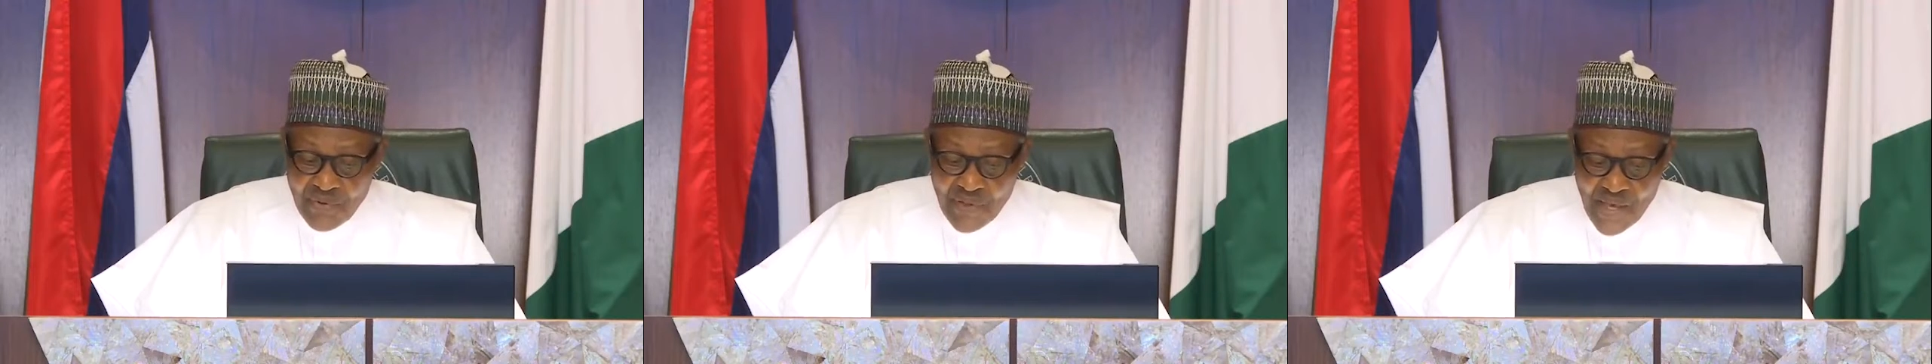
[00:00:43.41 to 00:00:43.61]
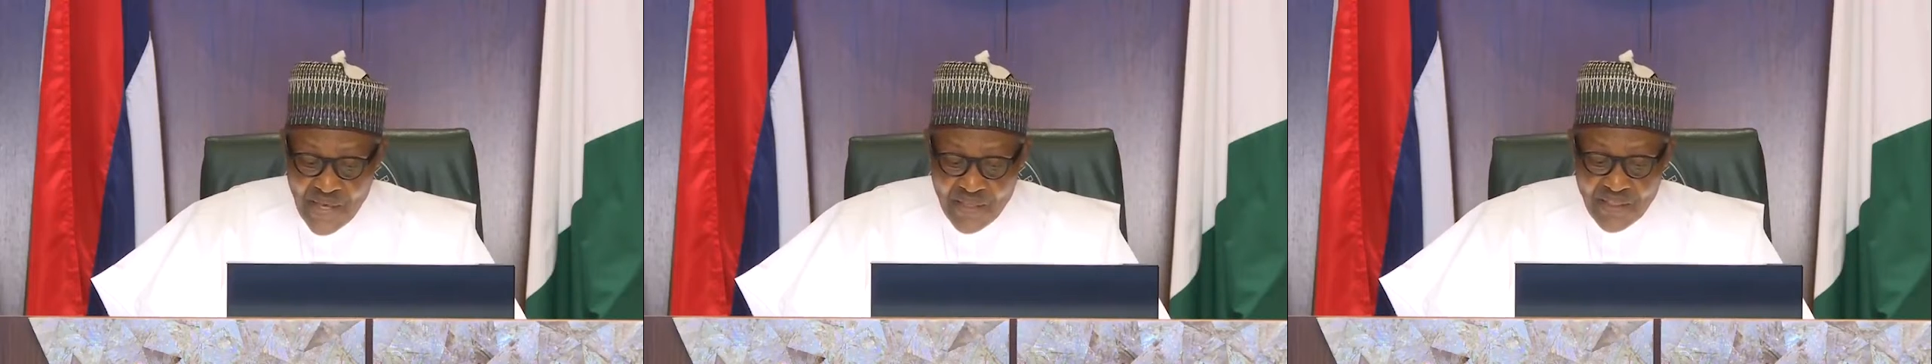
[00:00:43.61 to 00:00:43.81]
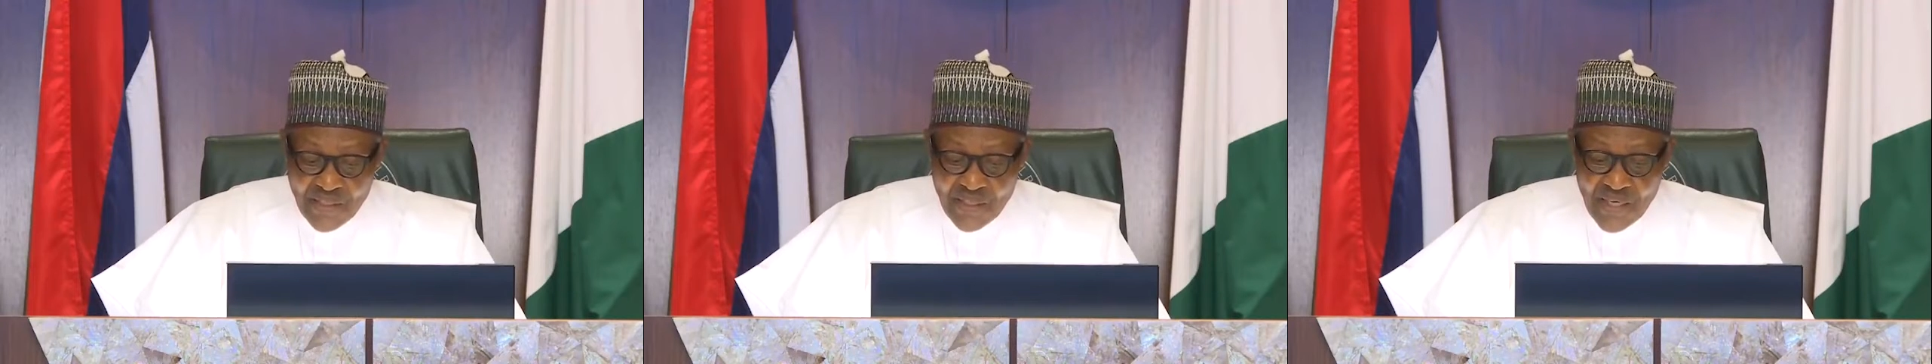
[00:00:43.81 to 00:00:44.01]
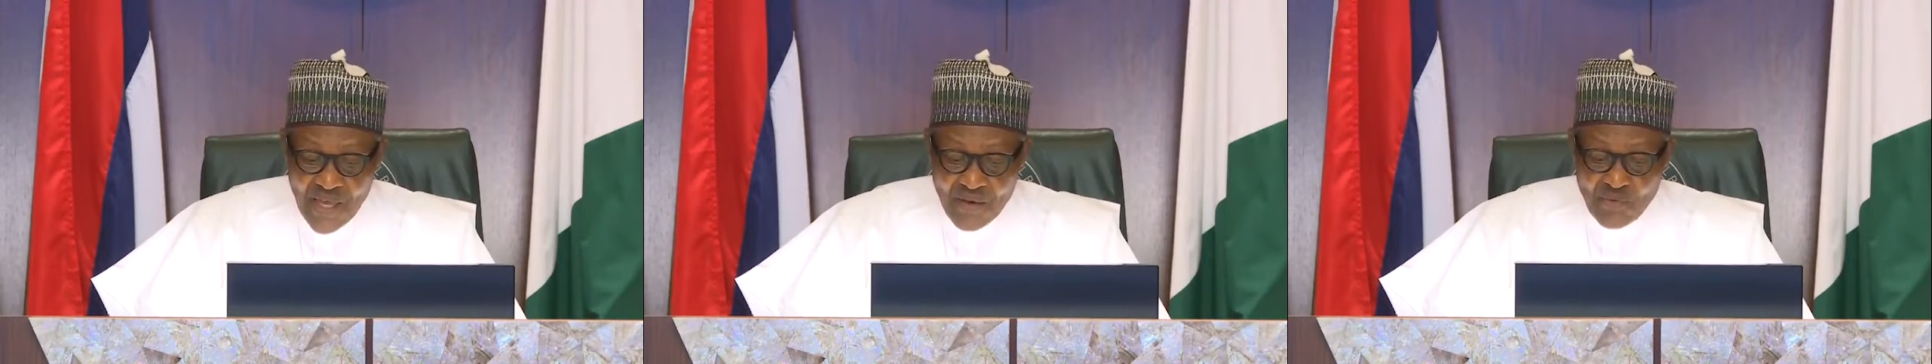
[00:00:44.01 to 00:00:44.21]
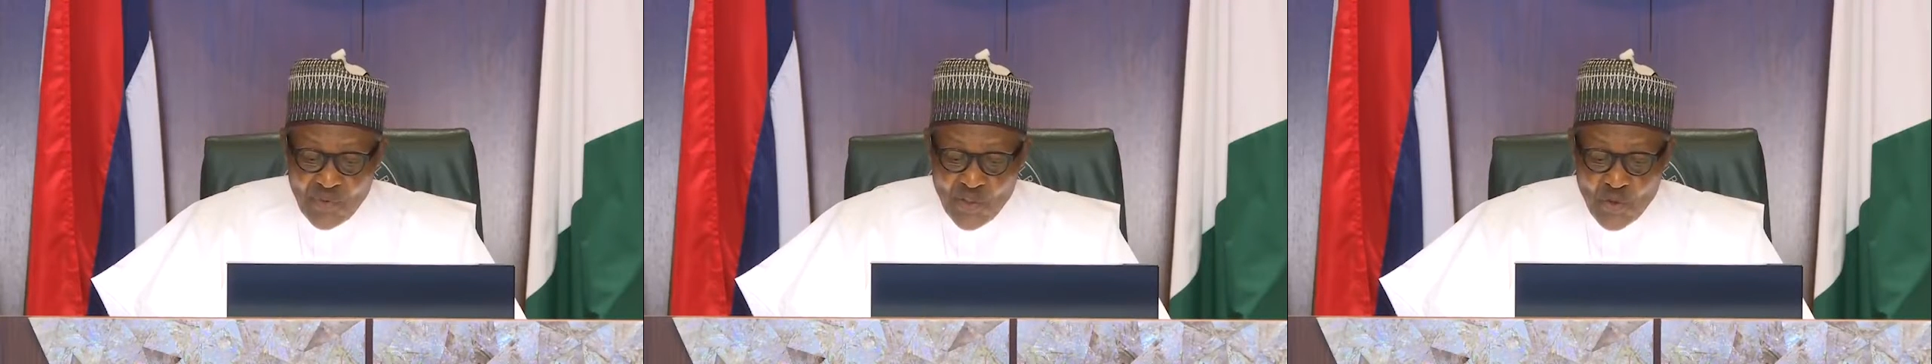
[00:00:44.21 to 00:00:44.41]
and
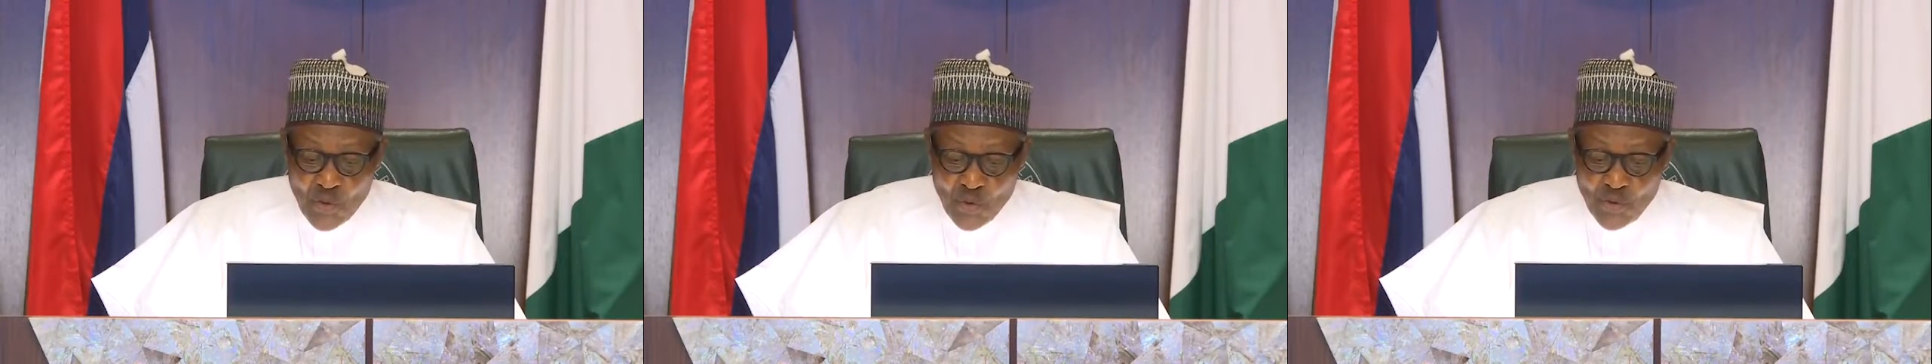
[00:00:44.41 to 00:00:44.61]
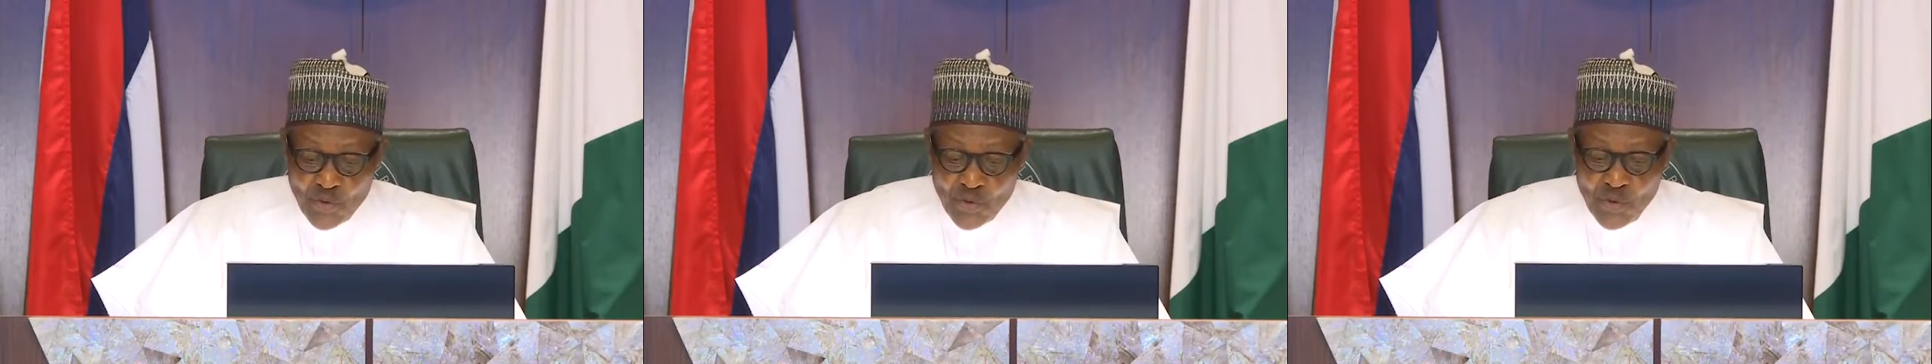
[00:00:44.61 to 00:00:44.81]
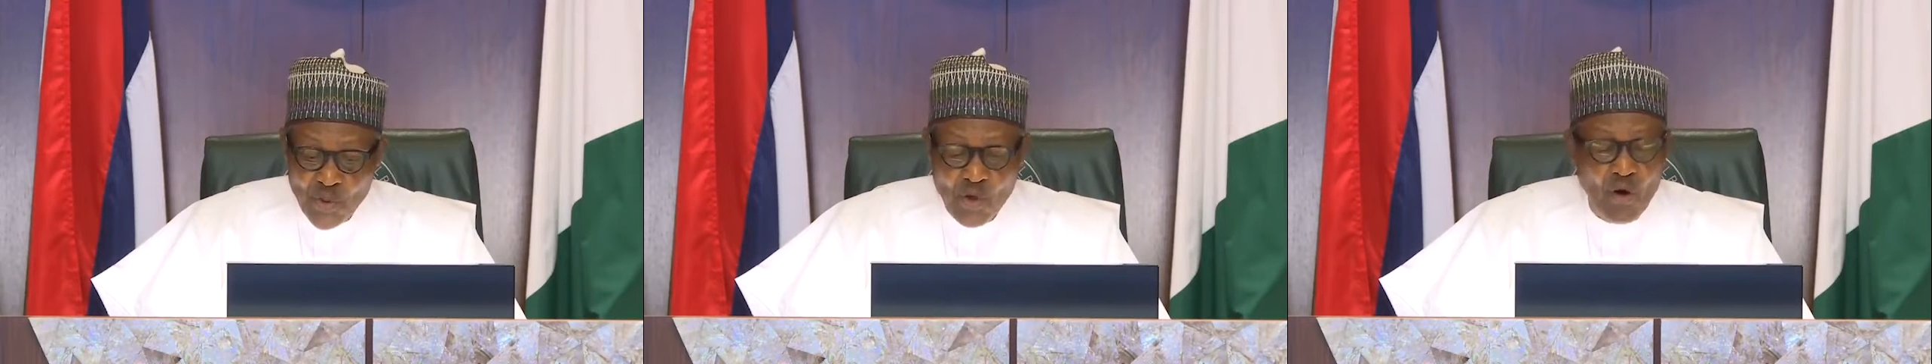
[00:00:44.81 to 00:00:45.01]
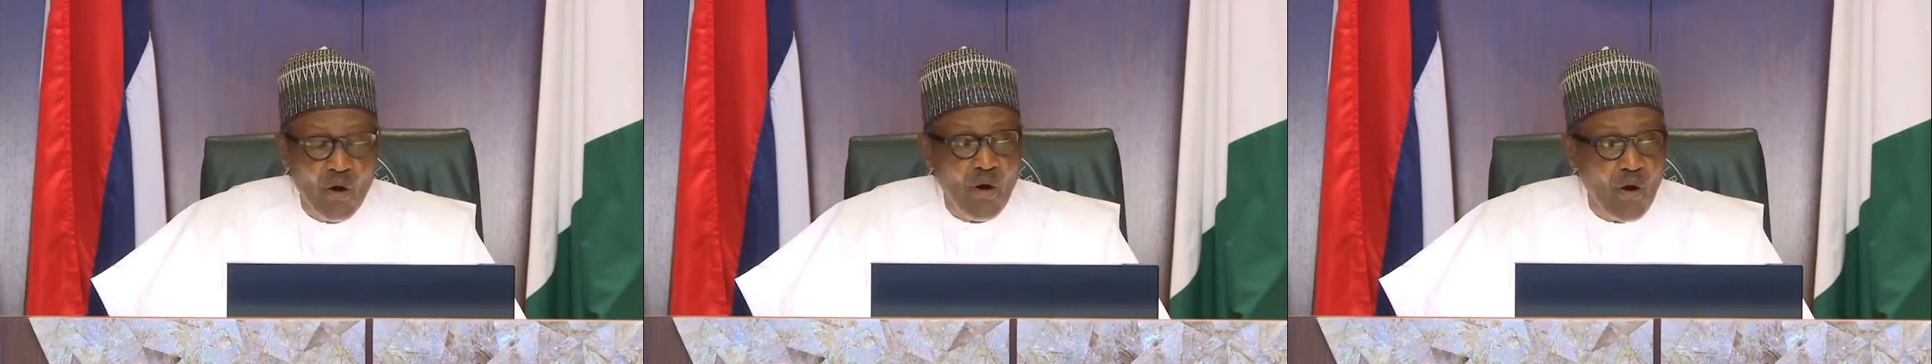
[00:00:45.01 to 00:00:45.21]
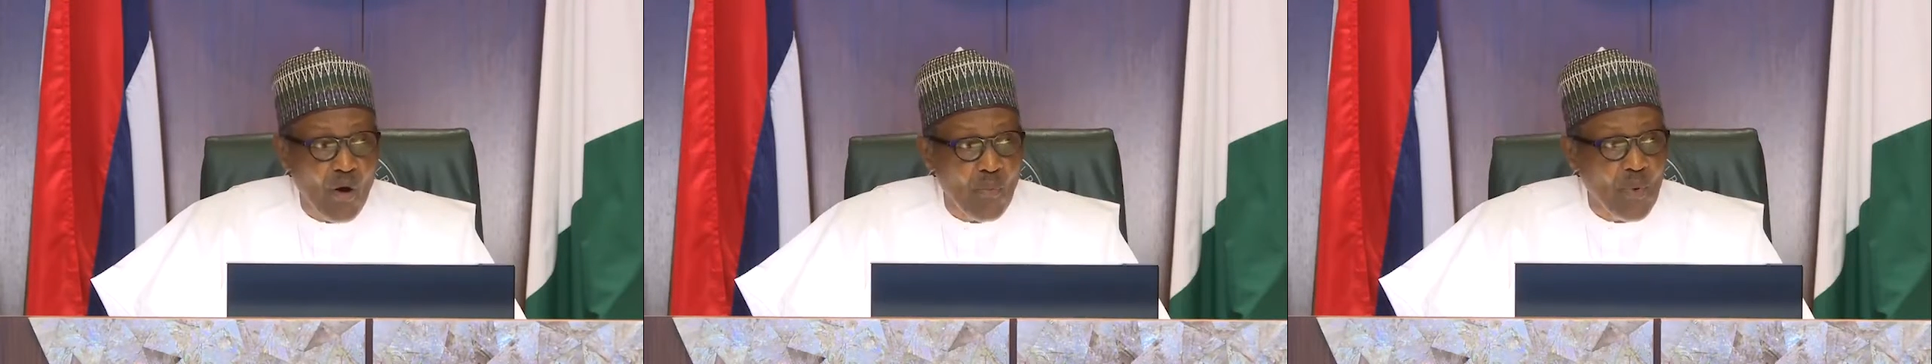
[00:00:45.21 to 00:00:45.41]
livelihoods
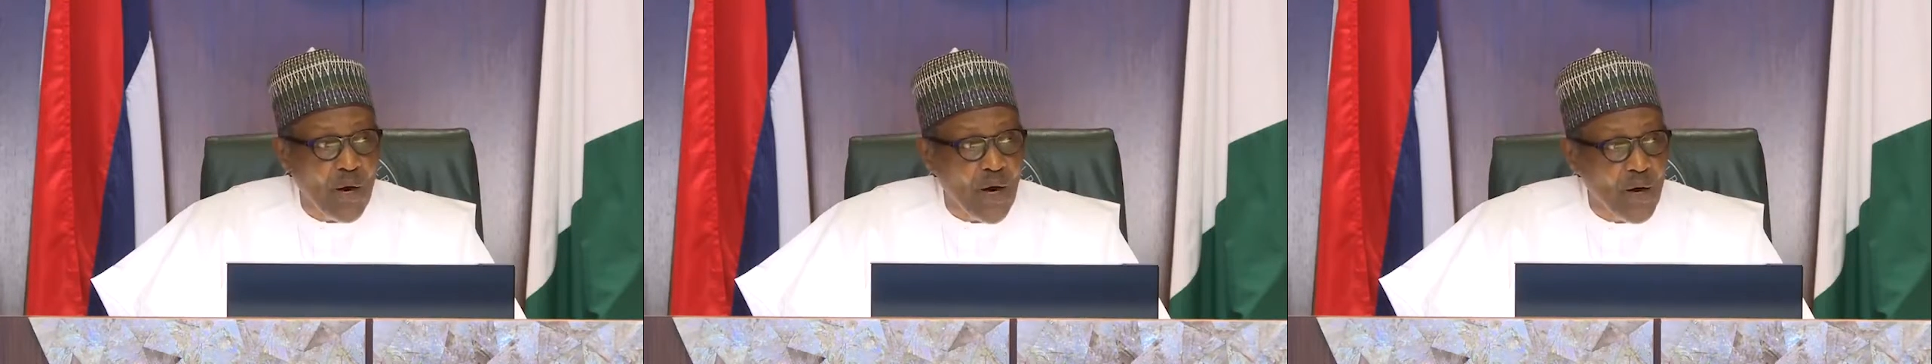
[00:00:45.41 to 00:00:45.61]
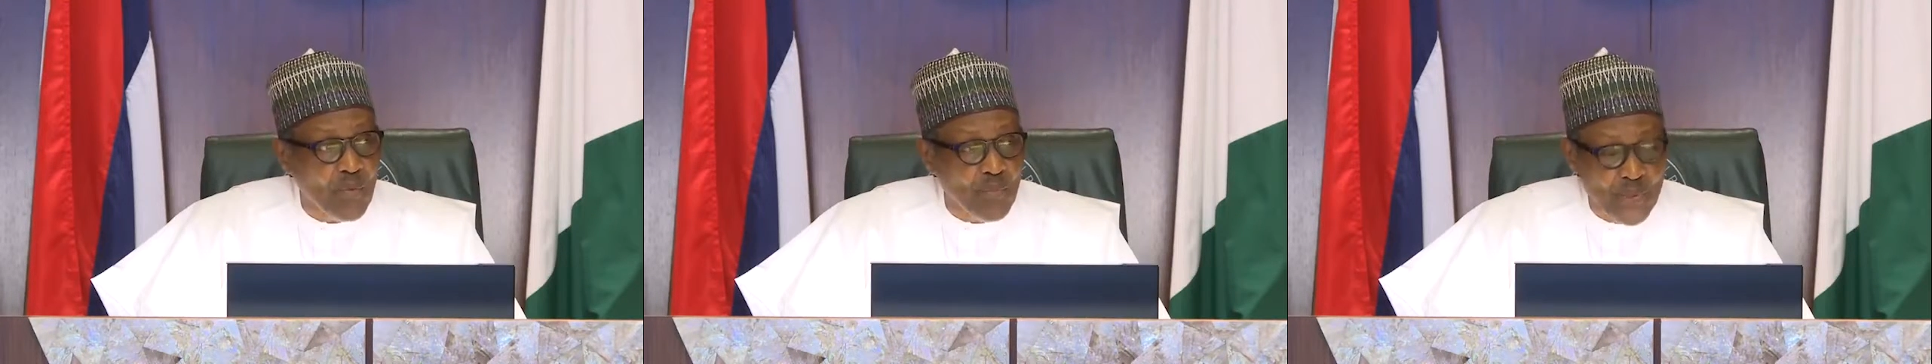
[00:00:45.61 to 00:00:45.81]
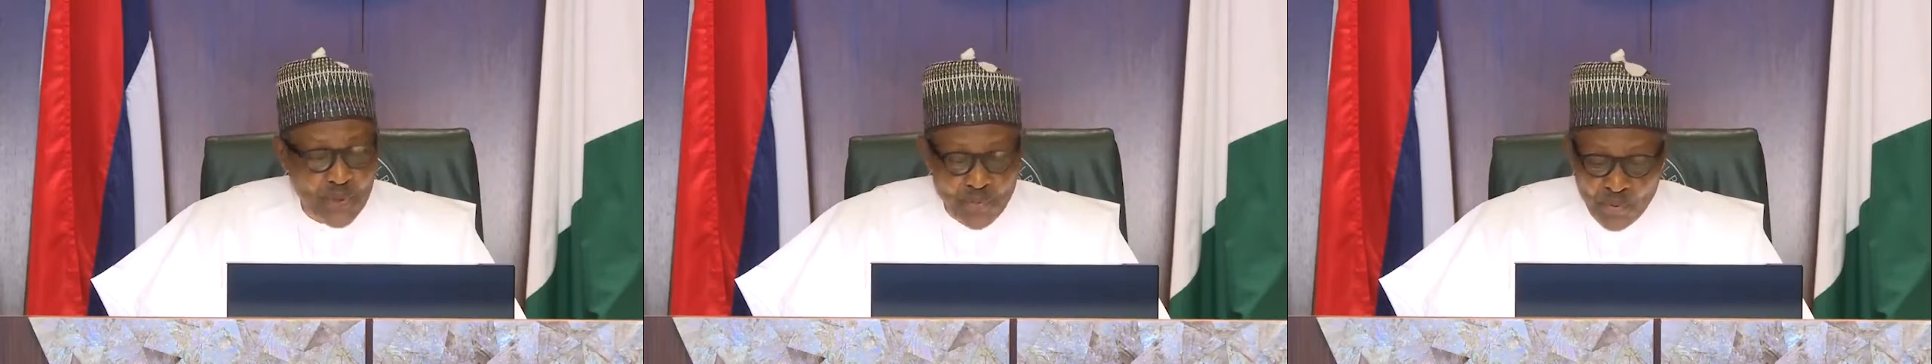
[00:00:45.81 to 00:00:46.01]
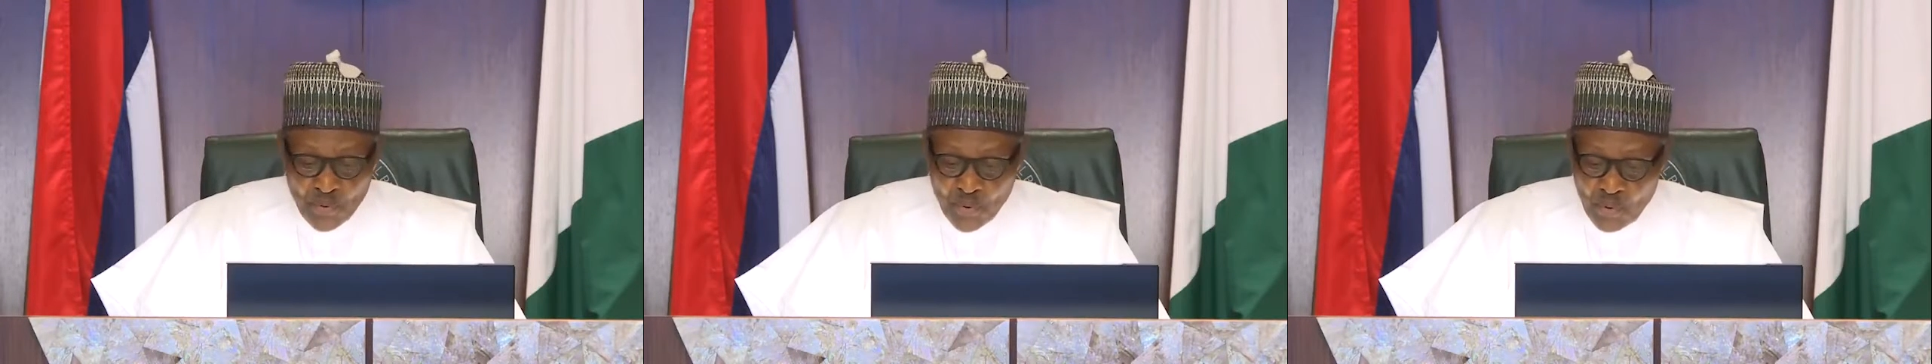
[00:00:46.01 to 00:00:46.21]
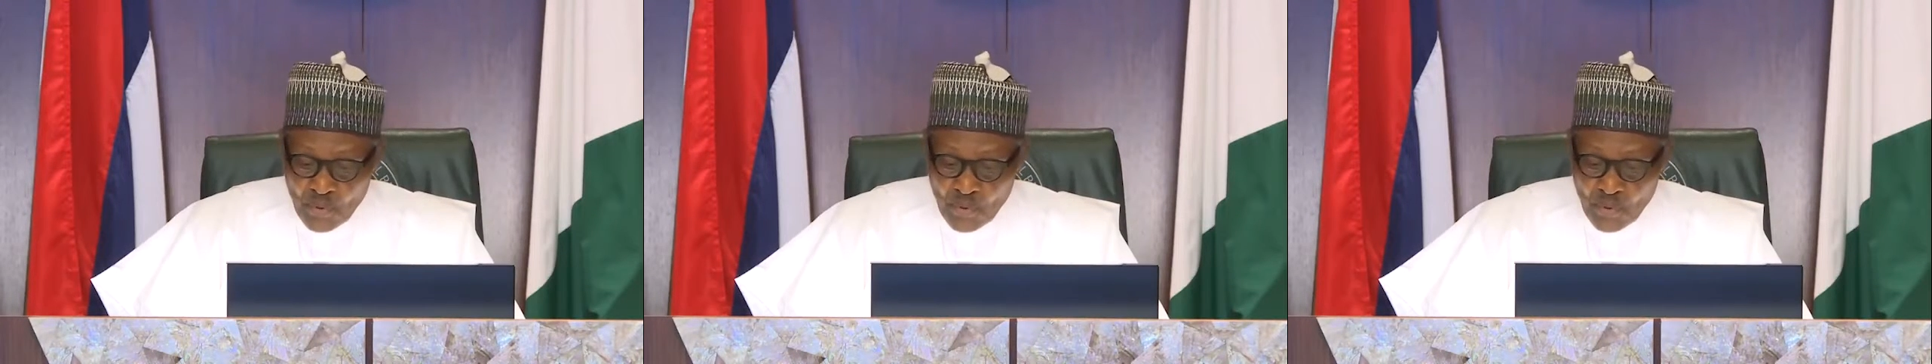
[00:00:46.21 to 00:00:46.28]
of our people.